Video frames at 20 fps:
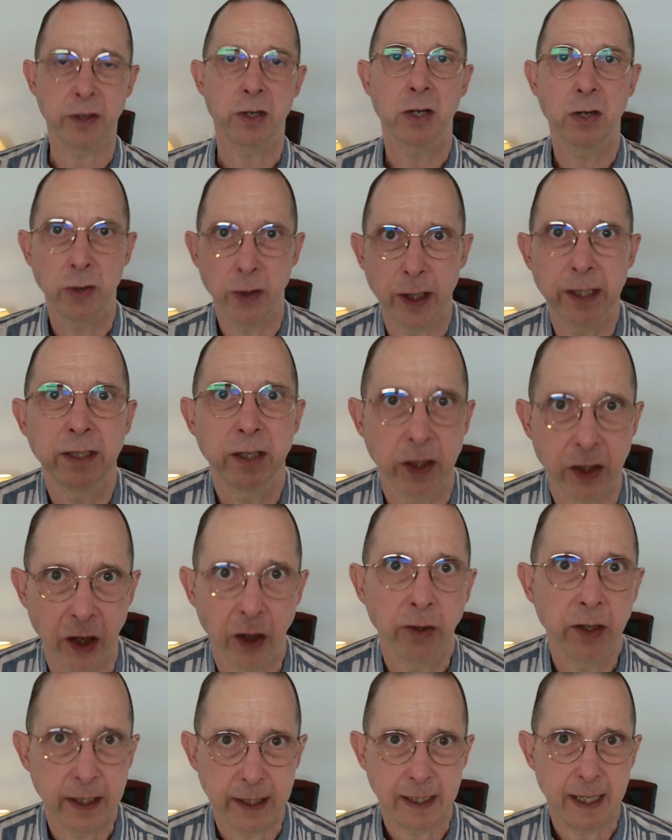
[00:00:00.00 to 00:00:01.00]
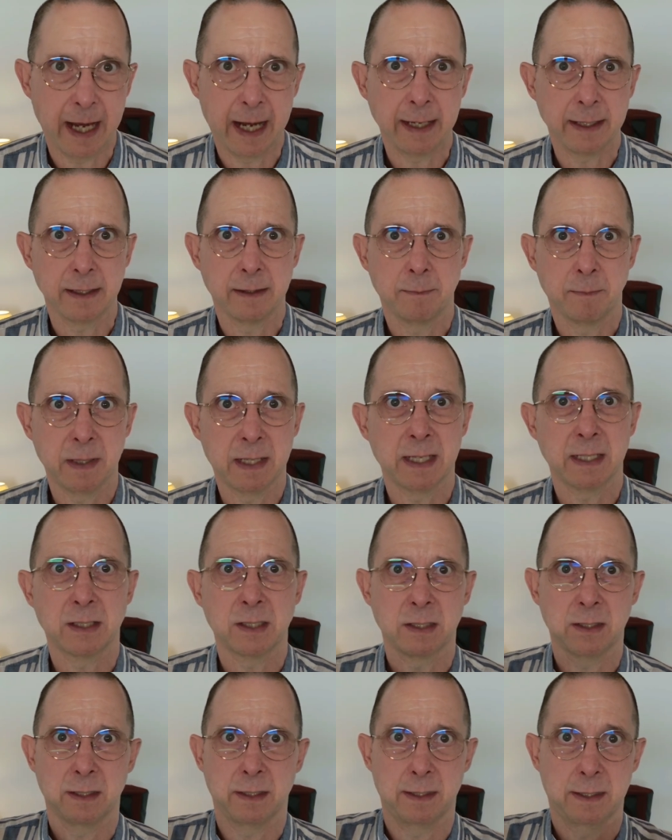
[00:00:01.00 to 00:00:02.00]
they're going to notice that
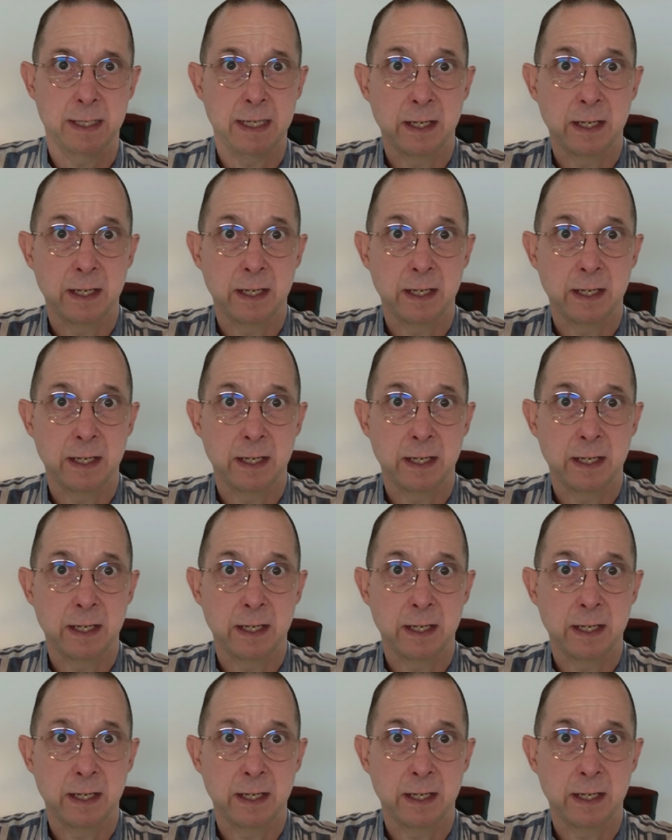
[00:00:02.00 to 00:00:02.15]
because